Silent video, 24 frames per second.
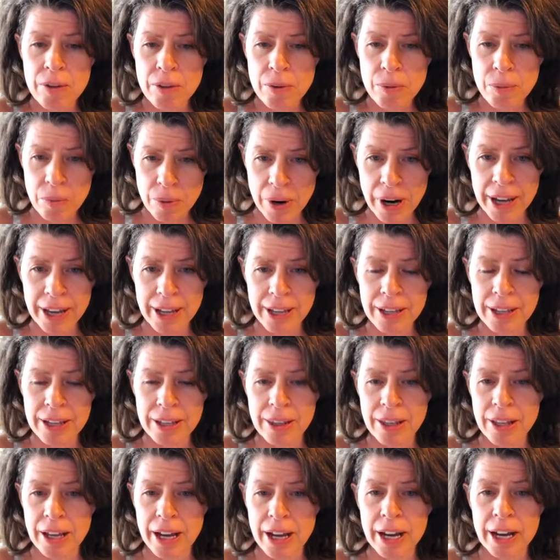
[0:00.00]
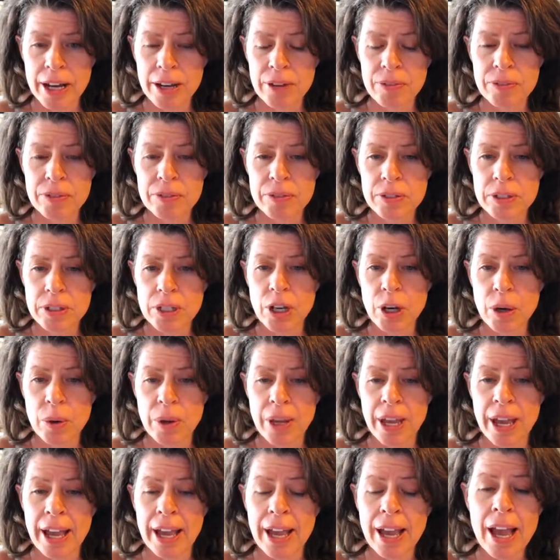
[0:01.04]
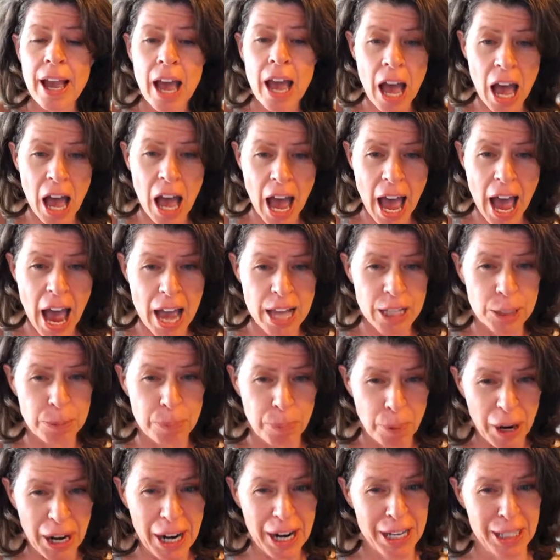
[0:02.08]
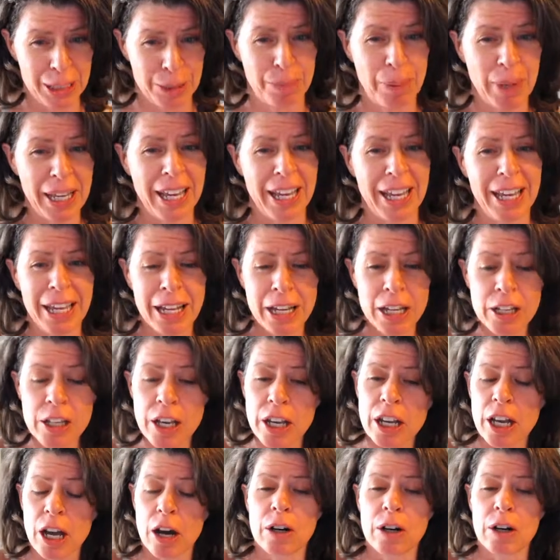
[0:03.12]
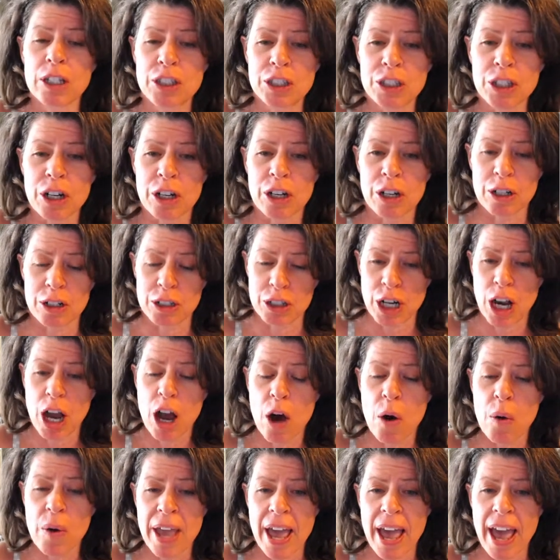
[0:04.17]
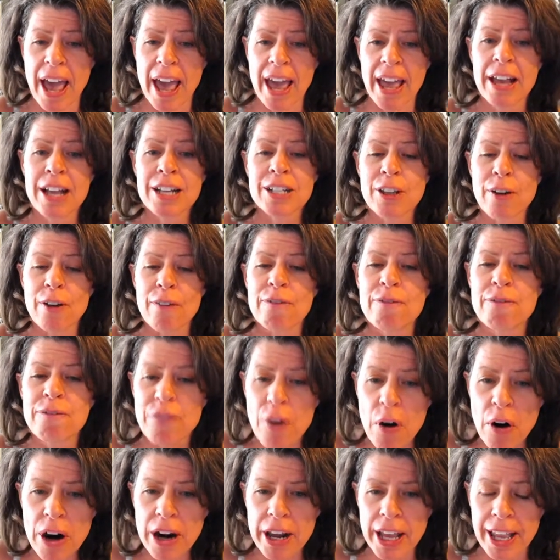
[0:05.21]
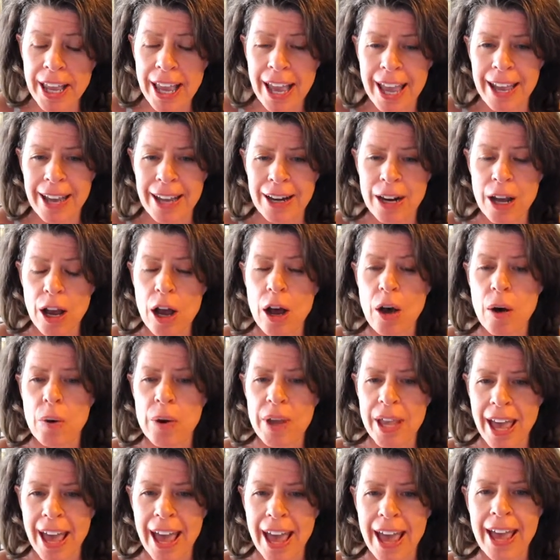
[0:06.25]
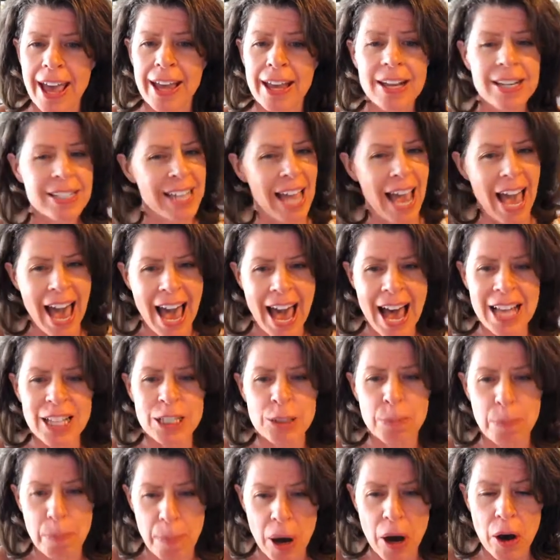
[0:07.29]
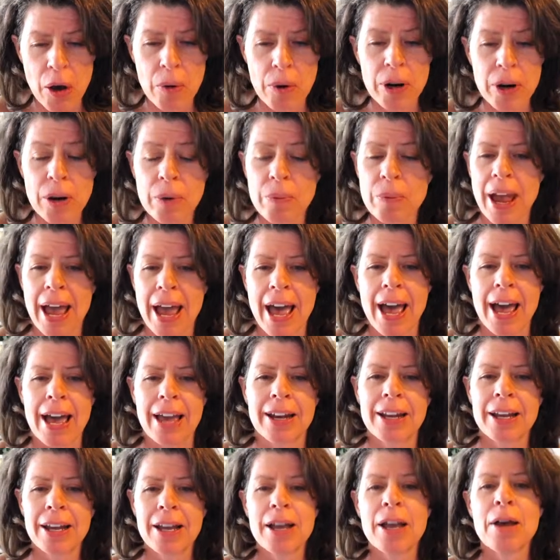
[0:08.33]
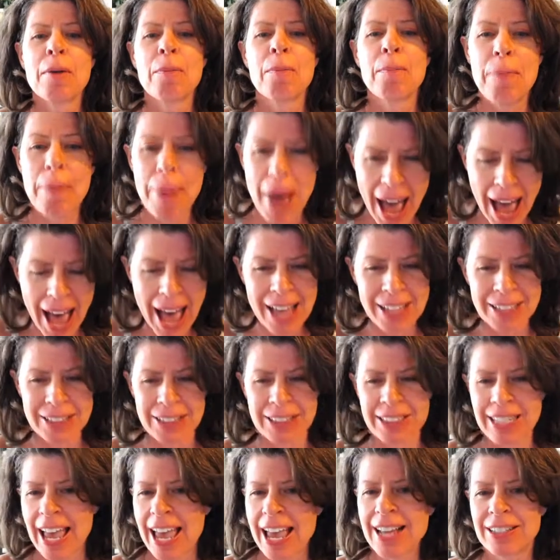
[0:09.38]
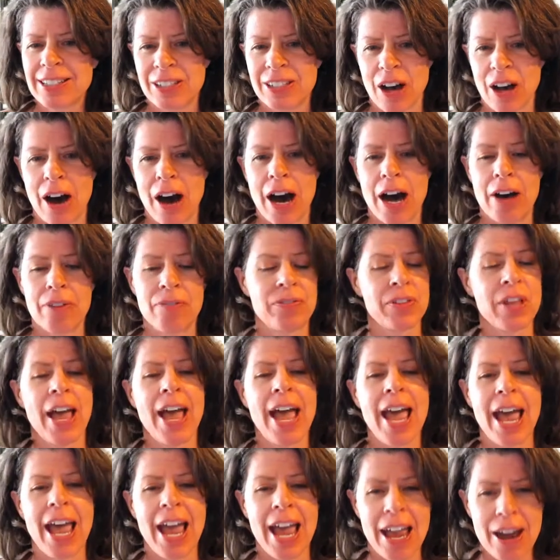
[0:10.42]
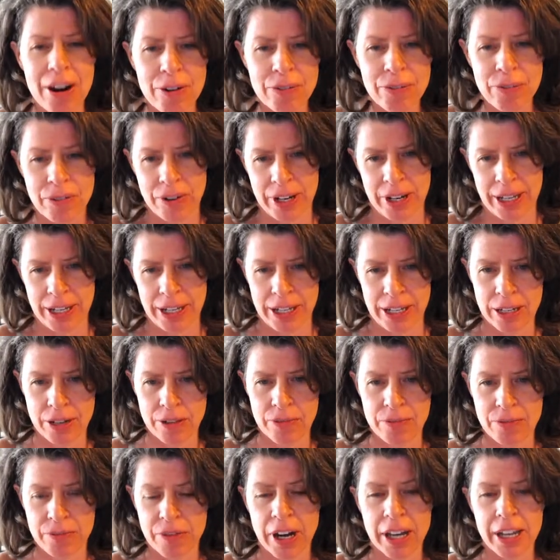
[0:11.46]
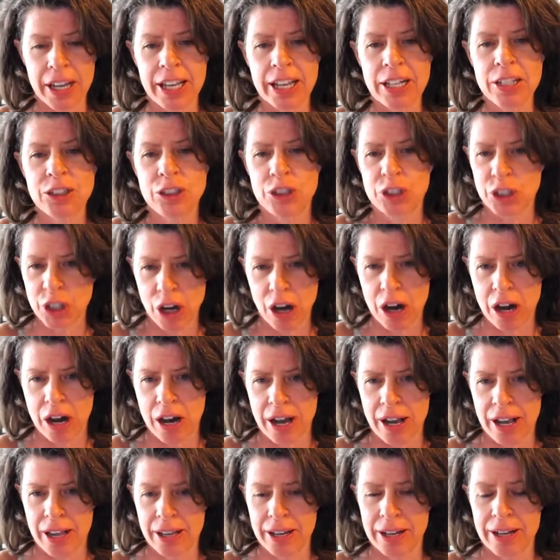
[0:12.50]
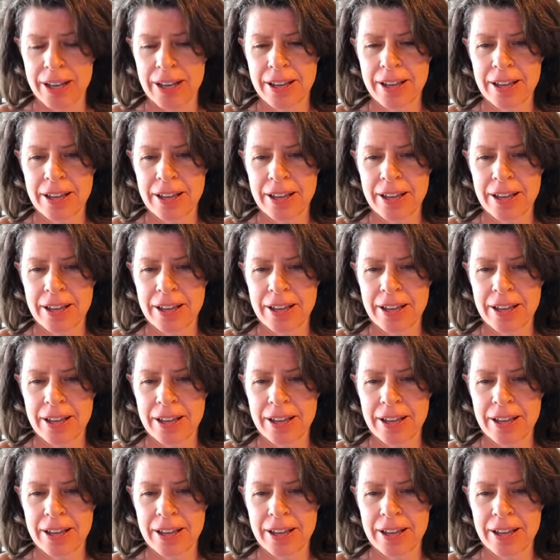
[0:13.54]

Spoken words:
right and left, okay? As praise be, you go to church, okay? To fornicate, okay? To ass poker red, pass they doff every fucking John